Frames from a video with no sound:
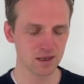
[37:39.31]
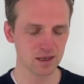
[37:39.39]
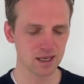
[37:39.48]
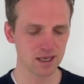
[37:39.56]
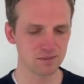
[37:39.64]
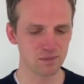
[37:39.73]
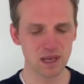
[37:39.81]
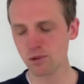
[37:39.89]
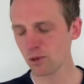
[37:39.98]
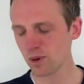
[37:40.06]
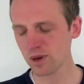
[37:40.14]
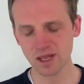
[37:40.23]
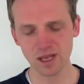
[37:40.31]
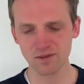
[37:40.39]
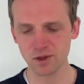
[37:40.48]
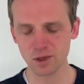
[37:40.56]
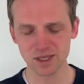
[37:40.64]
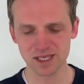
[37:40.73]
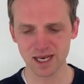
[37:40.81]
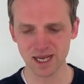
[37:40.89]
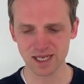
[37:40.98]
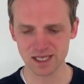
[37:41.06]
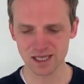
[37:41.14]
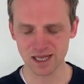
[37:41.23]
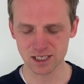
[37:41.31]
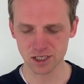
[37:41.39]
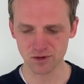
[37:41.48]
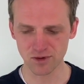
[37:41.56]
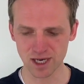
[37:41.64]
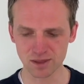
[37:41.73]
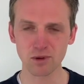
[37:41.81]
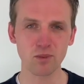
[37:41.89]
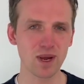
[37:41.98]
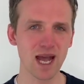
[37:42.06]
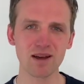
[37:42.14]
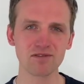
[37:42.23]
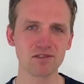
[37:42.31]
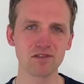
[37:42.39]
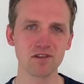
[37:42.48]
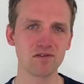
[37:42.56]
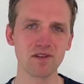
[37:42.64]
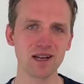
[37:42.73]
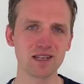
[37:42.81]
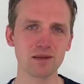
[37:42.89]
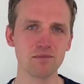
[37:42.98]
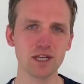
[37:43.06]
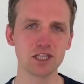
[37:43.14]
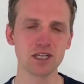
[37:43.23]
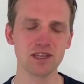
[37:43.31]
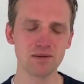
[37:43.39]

and people will think of you as nice, and that's great, but we haven't fulfilled the mission.